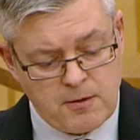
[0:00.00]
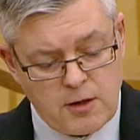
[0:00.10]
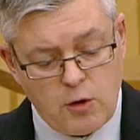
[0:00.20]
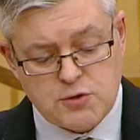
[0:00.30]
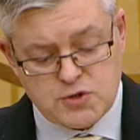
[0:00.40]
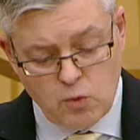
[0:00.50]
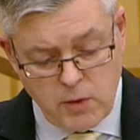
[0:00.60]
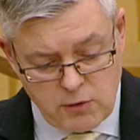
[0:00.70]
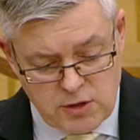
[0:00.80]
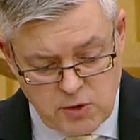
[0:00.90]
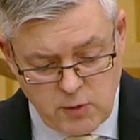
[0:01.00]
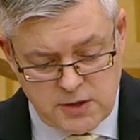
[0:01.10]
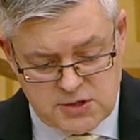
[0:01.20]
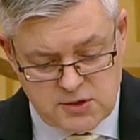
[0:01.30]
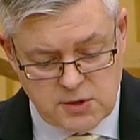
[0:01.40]
I also welcome the
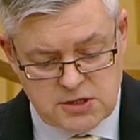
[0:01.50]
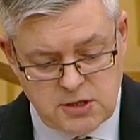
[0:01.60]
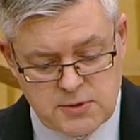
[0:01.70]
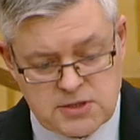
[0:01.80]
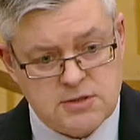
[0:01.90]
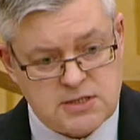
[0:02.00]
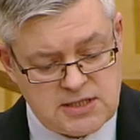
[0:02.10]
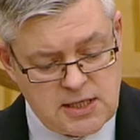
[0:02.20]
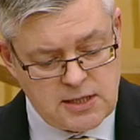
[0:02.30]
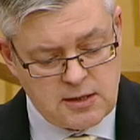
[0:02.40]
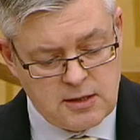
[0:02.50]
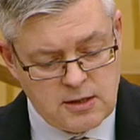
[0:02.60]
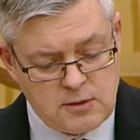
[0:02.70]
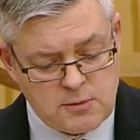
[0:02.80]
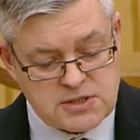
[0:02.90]
work the Scottish Government is undertaking
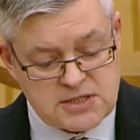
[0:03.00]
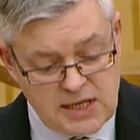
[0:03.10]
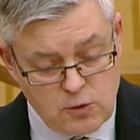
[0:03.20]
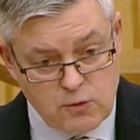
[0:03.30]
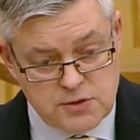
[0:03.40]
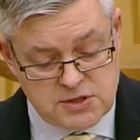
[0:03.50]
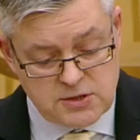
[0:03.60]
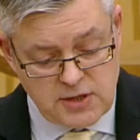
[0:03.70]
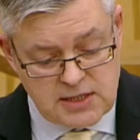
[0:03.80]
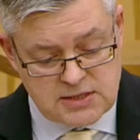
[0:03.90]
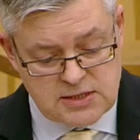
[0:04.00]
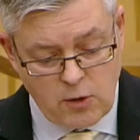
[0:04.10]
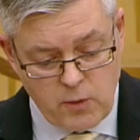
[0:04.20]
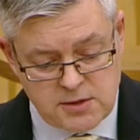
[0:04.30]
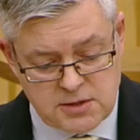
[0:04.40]
with stakeholders to raise
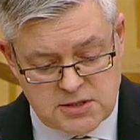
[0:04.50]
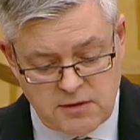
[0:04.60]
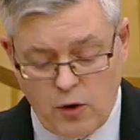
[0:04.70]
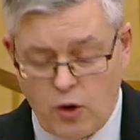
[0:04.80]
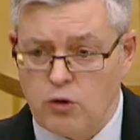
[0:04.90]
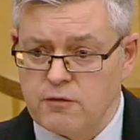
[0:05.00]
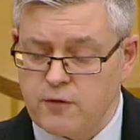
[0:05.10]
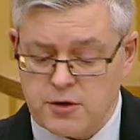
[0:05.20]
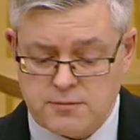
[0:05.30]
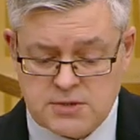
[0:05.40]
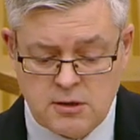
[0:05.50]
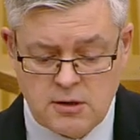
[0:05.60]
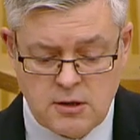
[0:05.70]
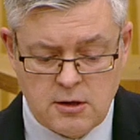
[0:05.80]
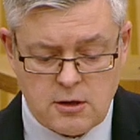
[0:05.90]
awareness of all forms
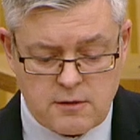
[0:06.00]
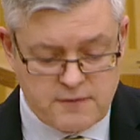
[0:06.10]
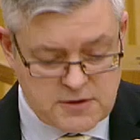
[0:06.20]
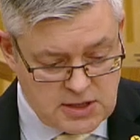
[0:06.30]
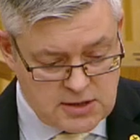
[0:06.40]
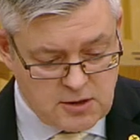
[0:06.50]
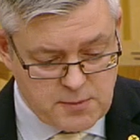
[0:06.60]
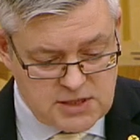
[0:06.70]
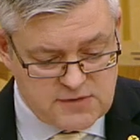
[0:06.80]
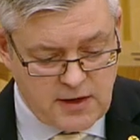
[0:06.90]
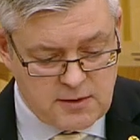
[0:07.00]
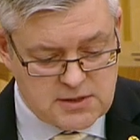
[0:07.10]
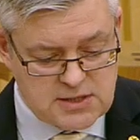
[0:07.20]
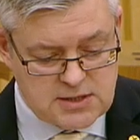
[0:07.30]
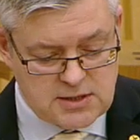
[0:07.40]
of gender-based
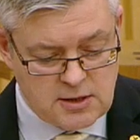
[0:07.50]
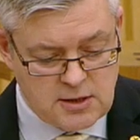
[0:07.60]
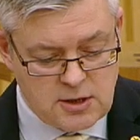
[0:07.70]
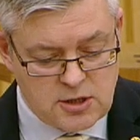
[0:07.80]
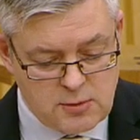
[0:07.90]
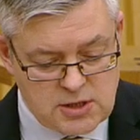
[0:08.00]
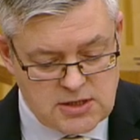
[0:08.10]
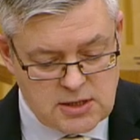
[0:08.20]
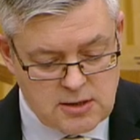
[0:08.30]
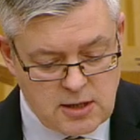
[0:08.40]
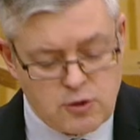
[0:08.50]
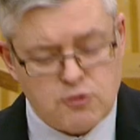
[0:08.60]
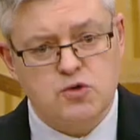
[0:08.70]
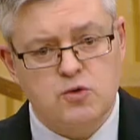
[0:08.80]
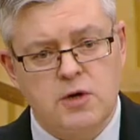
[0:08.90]
violence at a community and
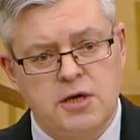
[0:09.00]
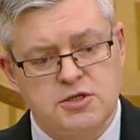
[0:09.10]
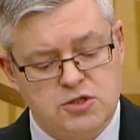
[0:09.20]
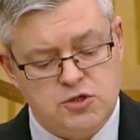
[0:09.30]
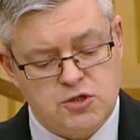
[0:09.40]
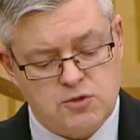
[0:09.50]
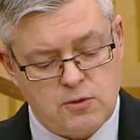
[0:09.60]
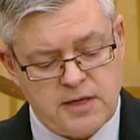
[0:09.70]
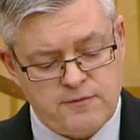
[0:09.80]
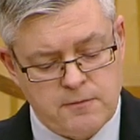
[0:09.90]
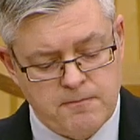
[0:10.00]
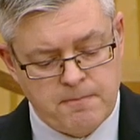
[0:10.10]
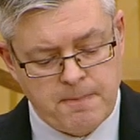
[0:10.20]
also an institutional level.